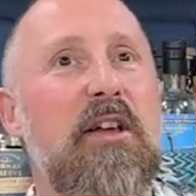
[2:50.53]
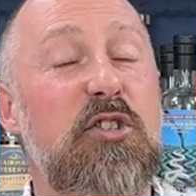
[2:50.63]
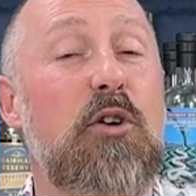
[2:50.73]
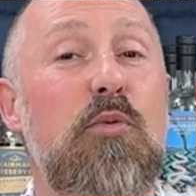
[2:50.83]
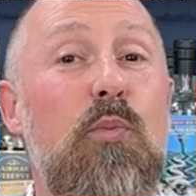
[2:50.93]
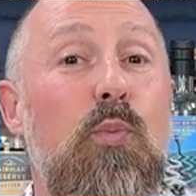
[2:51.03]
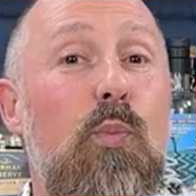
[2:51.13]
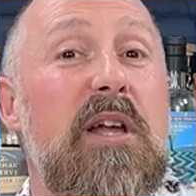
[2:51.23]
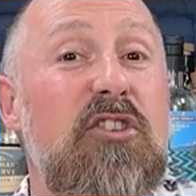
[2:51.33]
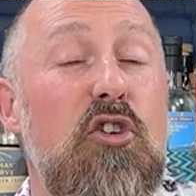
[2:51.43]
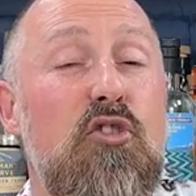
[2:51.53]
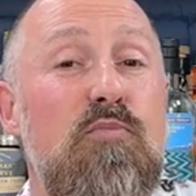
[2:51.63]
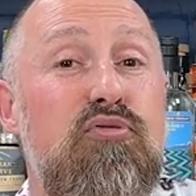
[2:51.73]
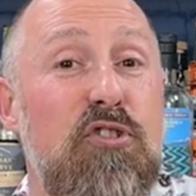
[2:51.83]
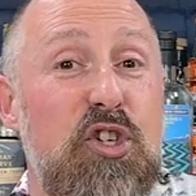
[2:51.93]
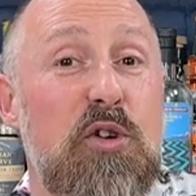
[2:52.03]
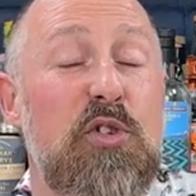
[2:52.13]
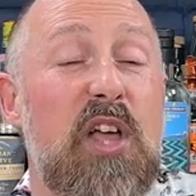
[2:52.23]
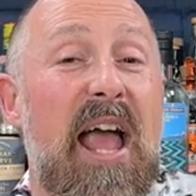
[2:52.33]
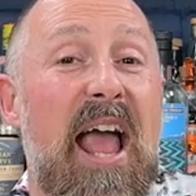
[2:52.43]
So we do
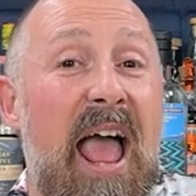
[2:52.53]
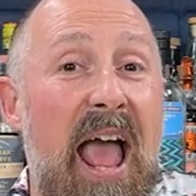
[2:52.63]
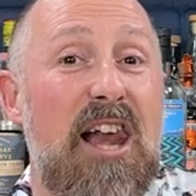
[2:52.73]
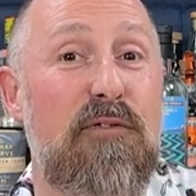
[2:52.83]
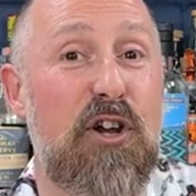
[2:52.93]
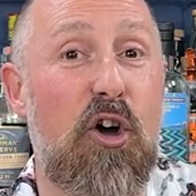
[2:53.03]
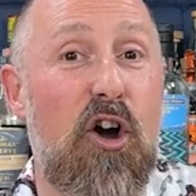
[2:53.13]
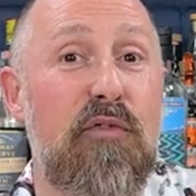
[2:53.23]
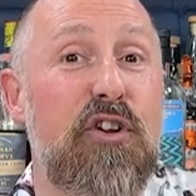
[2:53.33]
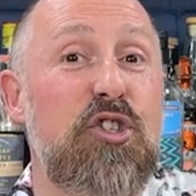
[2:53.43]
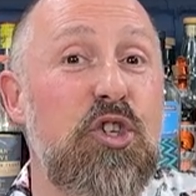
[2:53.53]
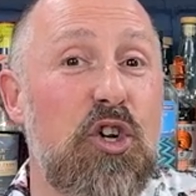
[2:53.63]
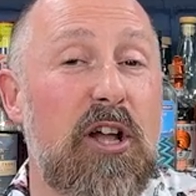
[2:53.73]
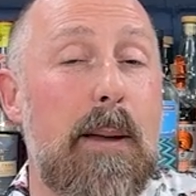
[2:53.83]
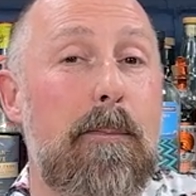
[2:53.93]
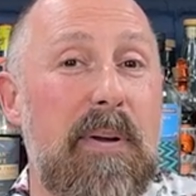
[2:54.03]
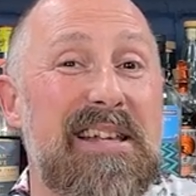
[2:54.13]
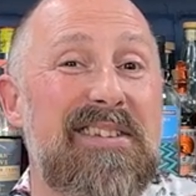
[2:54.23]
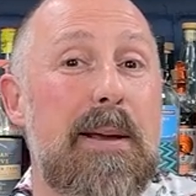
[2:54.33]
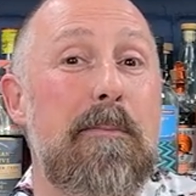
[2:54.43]
produce a hell of a lot of sugar
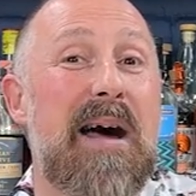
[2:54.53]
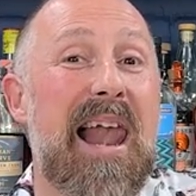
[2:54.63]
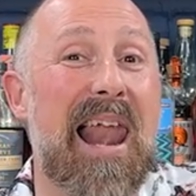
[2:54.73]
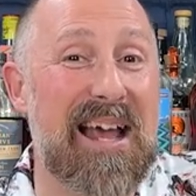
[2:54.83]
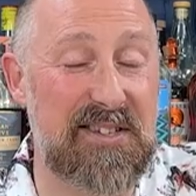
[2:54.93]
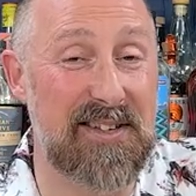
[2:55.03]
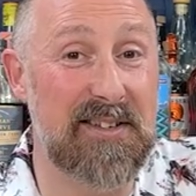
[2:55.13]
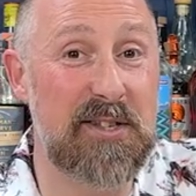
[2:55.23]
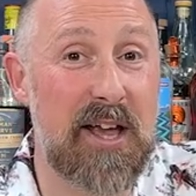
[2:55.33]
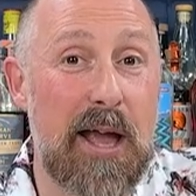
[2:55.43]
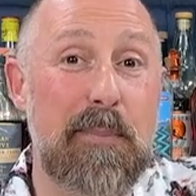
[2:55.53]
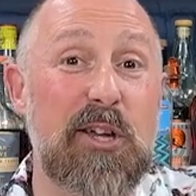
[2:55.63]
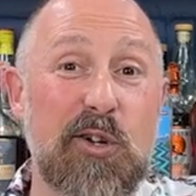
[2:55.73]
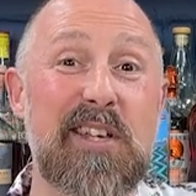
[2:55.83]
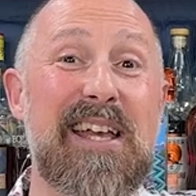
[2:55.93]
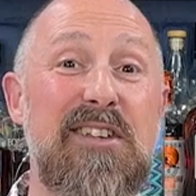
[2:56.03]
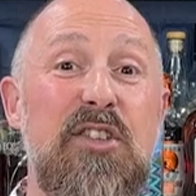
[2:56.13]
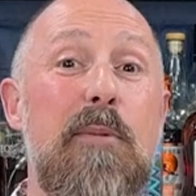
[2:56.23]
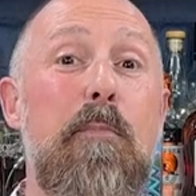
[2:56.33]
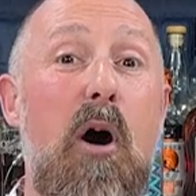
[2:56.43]
beet molasses because it is
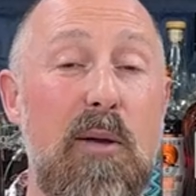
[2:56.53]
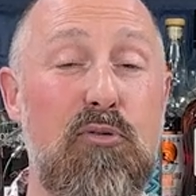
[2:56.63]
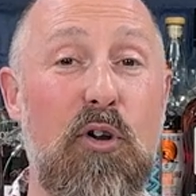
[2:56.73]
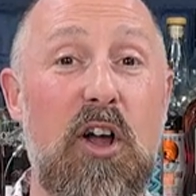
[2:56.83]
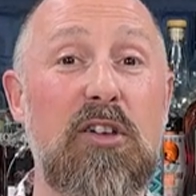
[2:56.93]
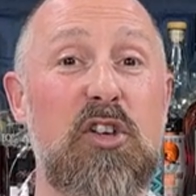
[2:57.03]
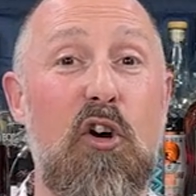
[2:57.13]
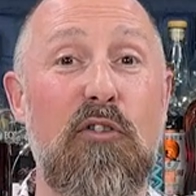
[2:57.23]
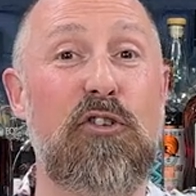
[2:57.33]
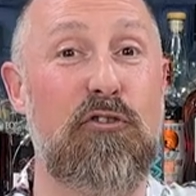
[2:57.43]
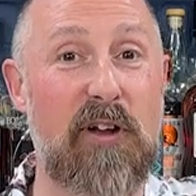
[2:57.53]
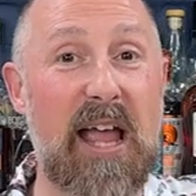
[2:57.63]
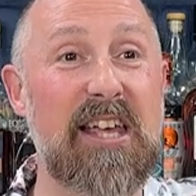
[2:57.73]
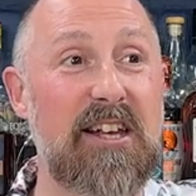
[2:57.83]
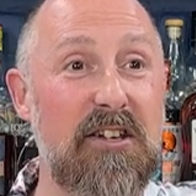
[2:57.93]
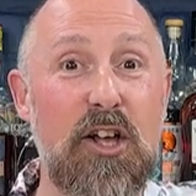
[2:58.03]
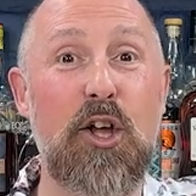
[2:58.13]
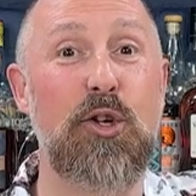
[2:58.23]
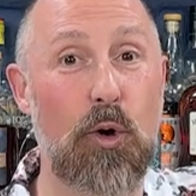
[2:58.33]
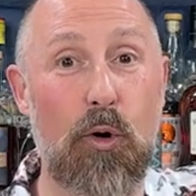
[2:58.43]
the byproduct of creating
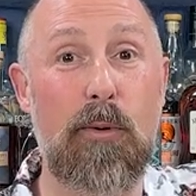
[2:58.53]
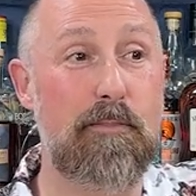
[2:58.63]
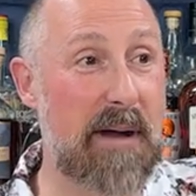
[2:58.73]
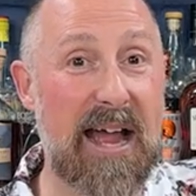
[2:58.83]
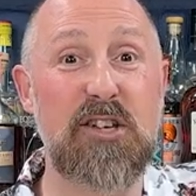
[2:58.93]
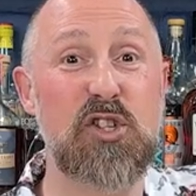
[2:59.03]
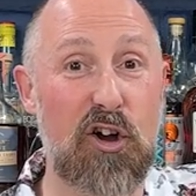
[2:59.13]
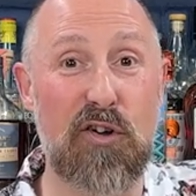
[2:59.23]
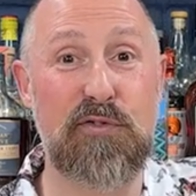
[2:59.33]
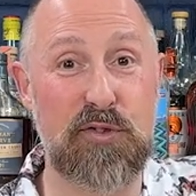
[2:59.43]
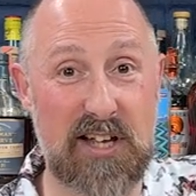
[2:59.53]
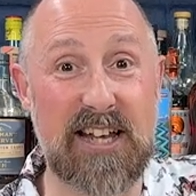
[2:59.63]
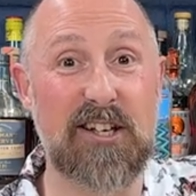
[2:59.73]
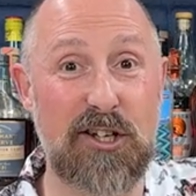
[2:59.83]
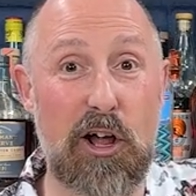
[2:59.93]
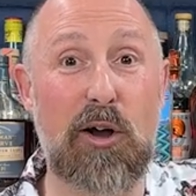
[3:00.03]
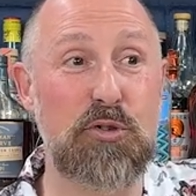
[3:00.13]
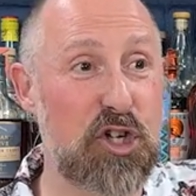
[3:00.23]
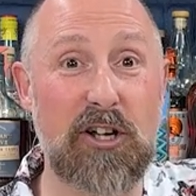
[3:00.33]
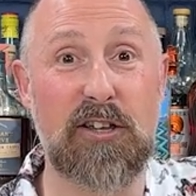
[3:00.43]
your bags of Tate and Lyle
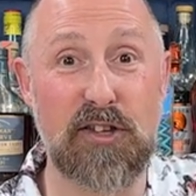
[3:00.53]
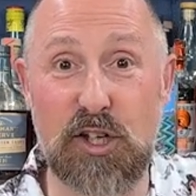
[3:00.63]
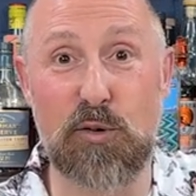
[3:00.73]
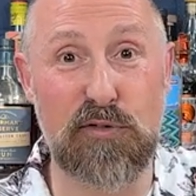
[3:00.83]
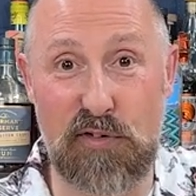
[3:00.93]
sugar that you'll